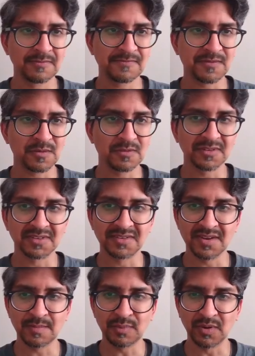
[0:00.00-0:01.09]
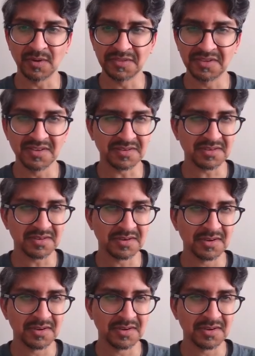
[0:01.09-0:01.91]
for example, are these